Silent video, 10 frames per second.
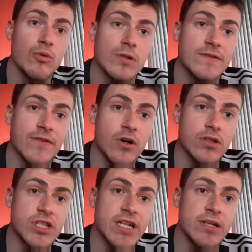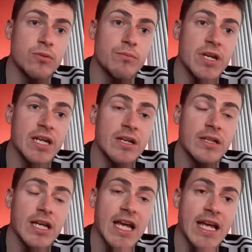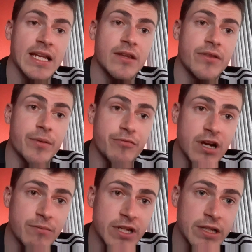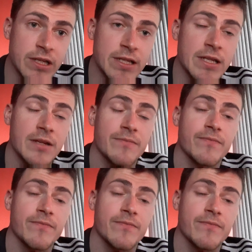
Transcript: was 14 unbeaten in the Premier League.